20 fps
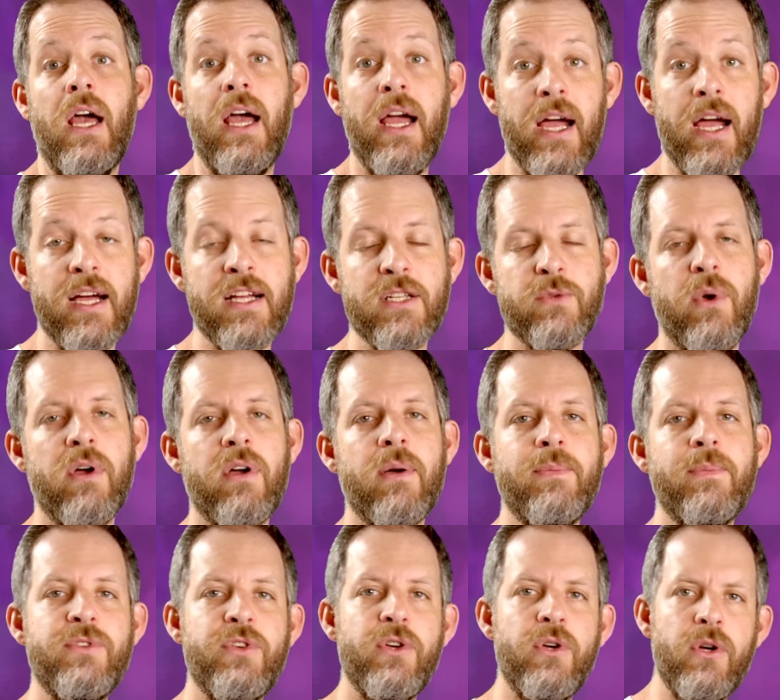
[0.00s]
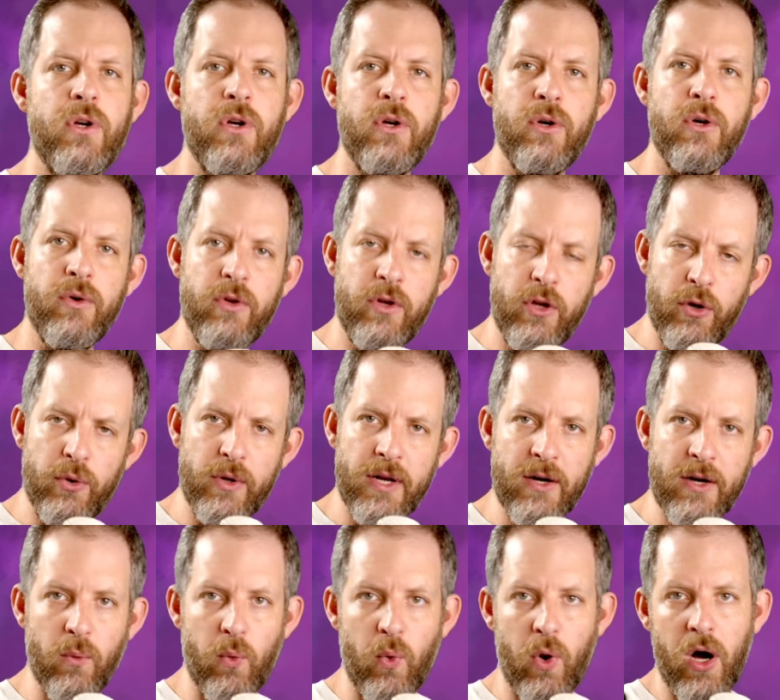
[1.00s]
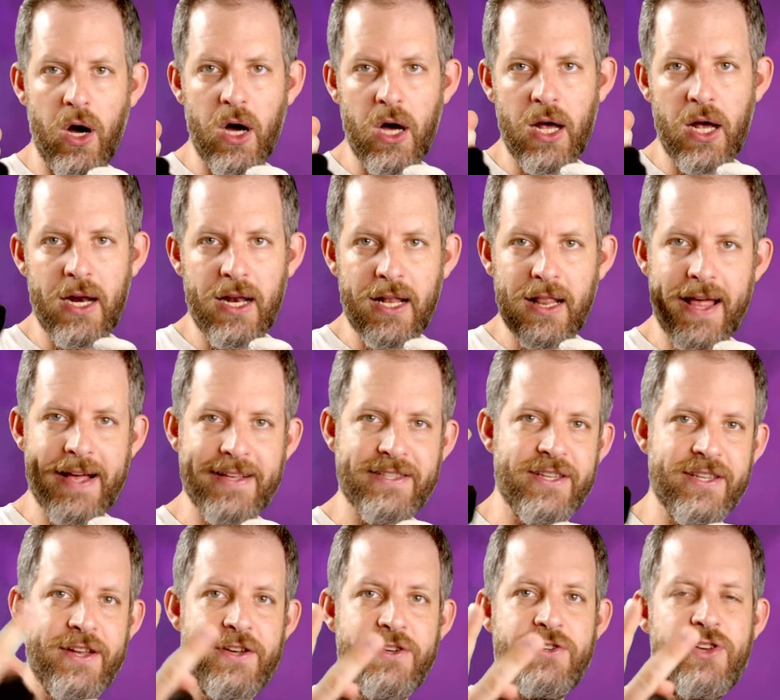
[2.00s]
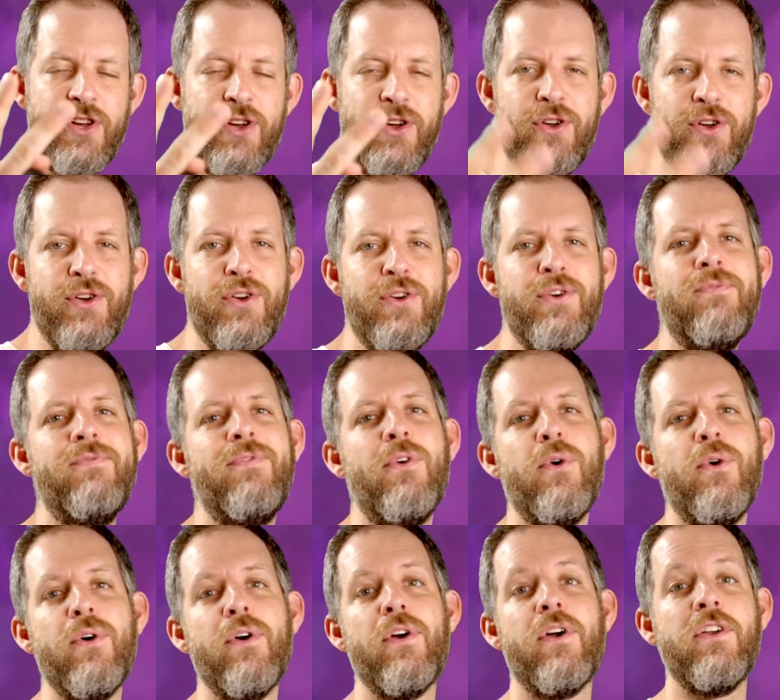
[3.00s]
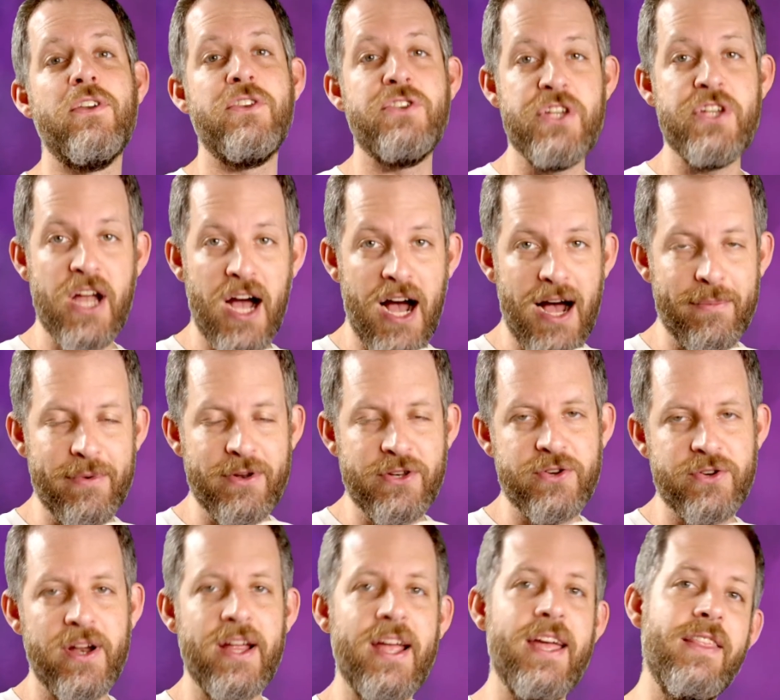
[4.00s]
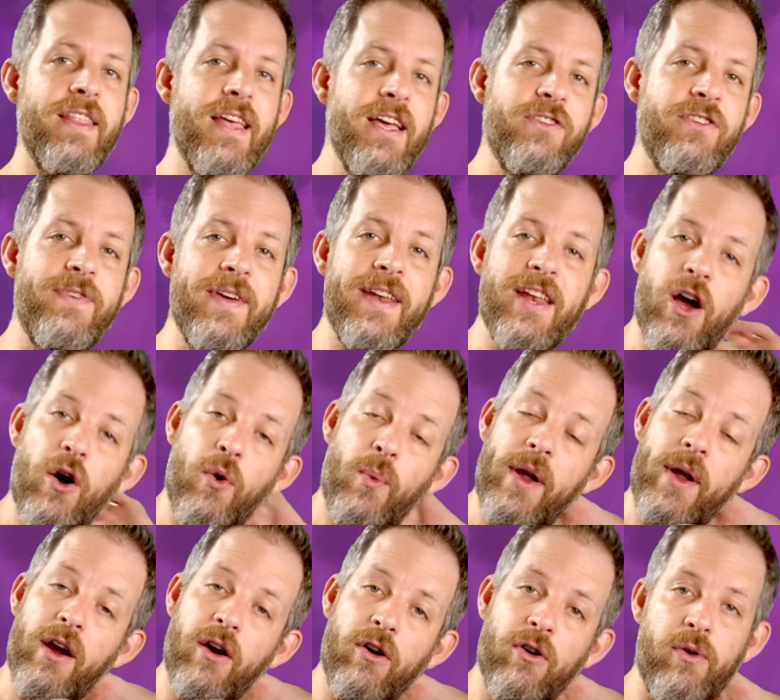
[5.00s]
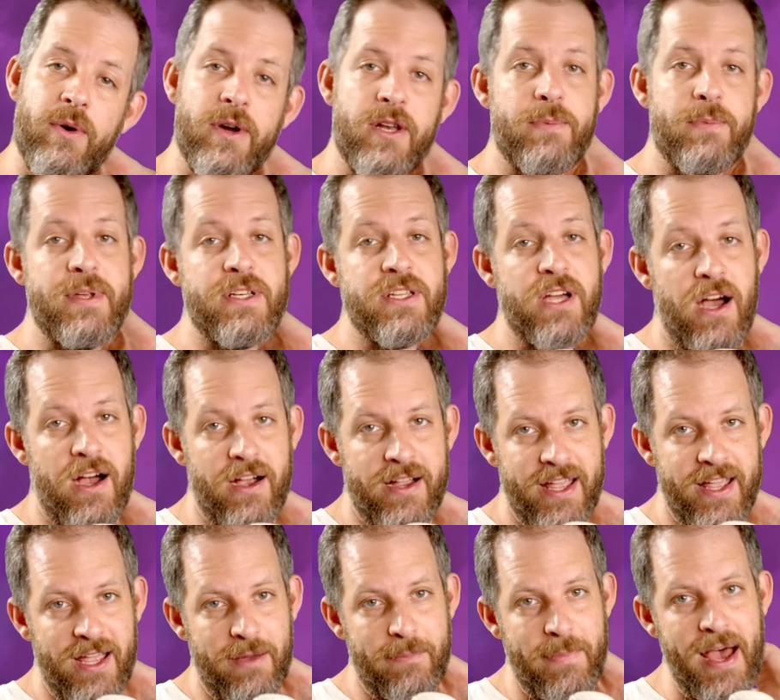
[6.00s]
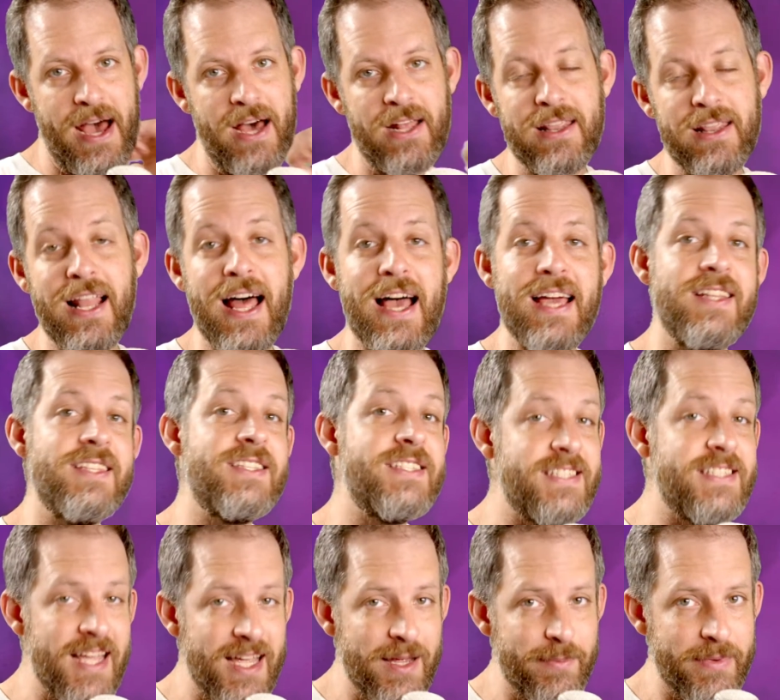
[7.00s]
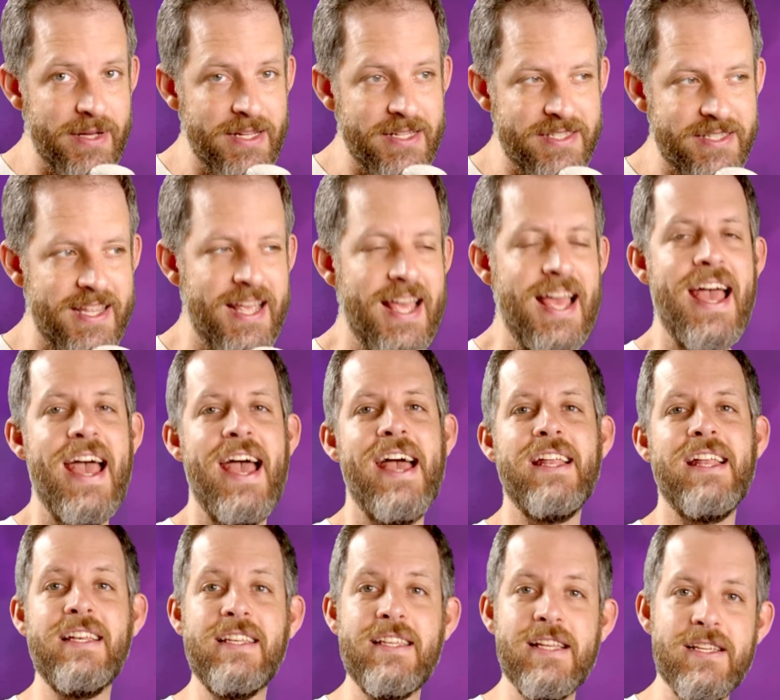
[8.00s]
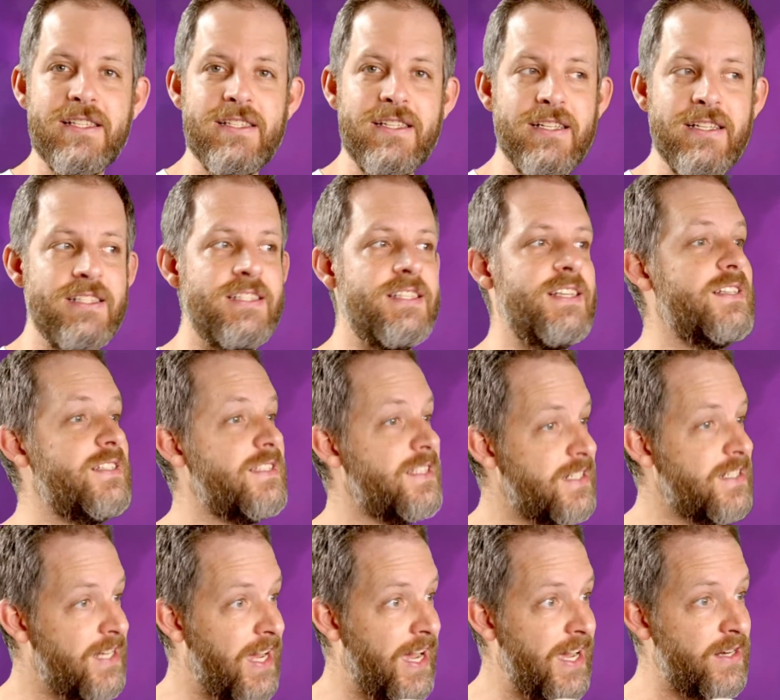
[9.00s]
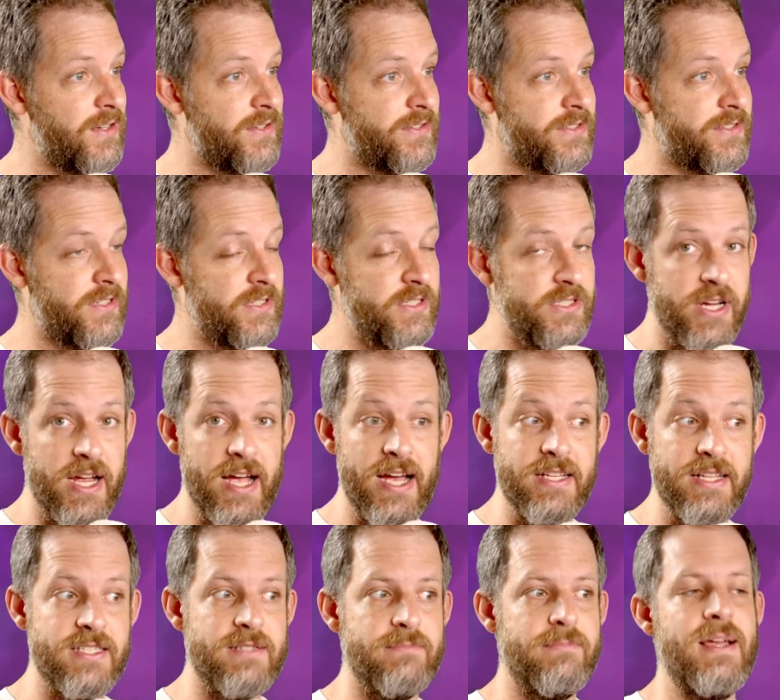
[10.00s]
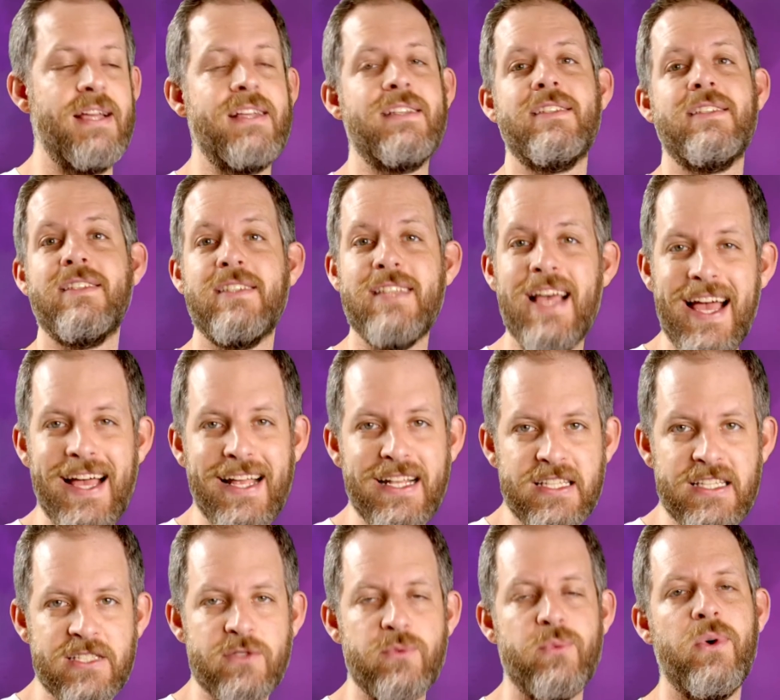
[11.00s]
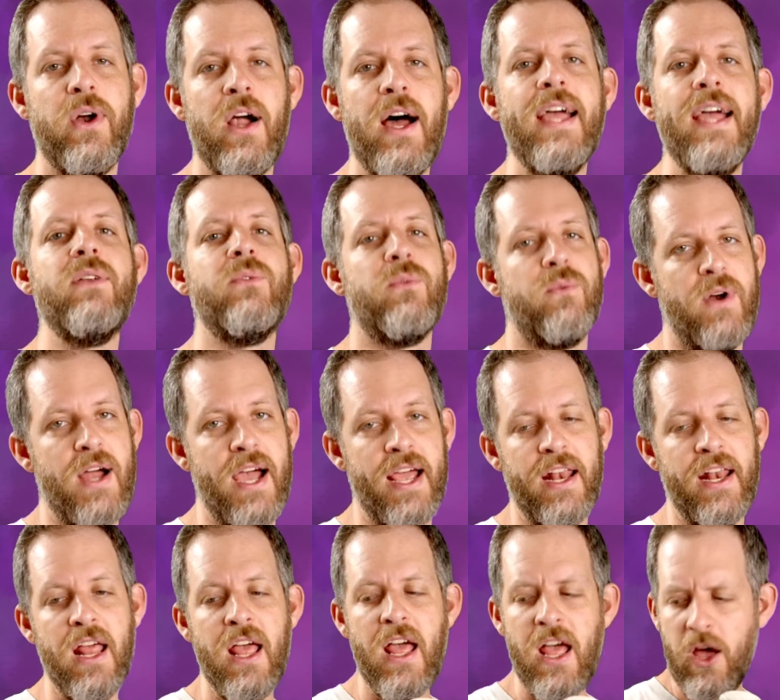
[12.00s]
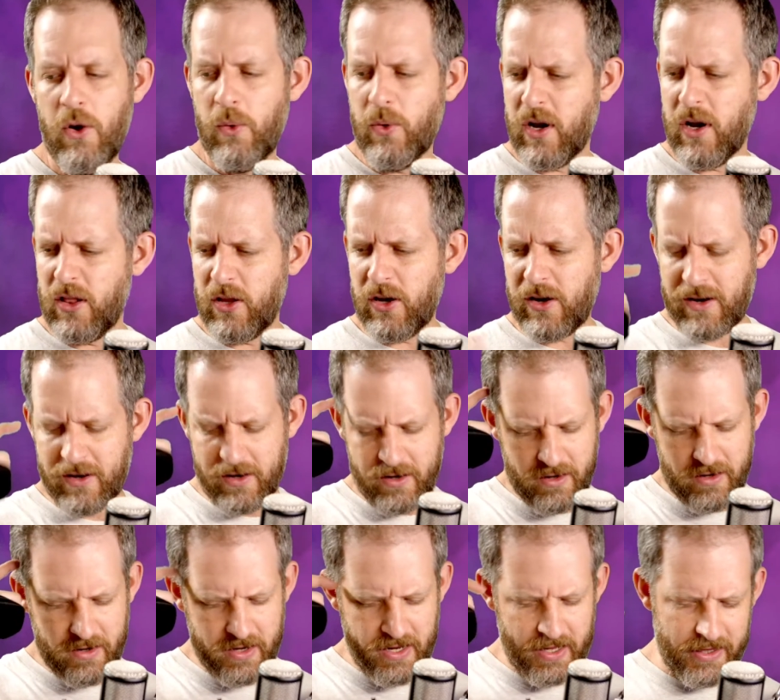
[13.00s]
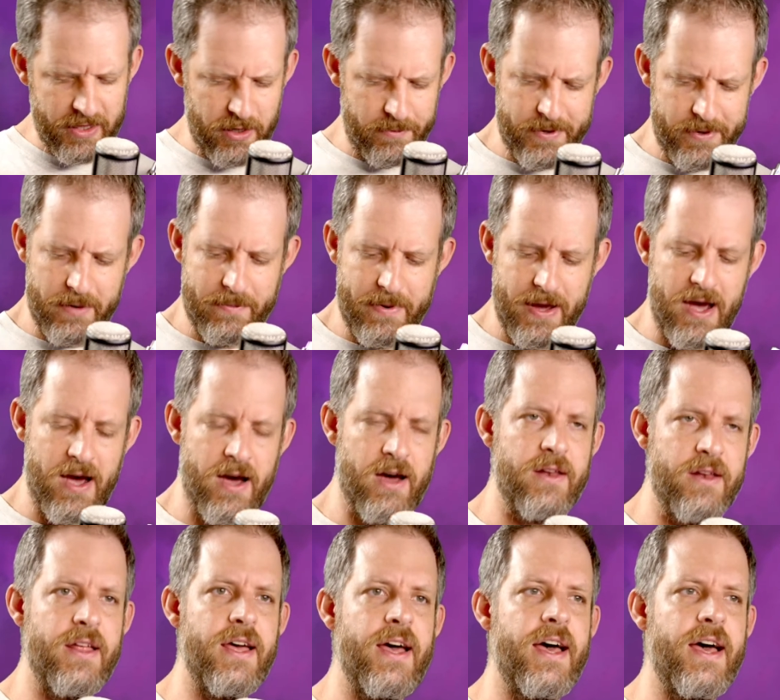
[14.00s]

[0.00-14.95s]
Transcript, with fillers: Hey guys, welcome to Unit 1, Lesson 2 for Geometry. In this video, we are going to be talking about line segments and distance, as the title suggests. Makes sense, right? Right. We're going to learn a little bit about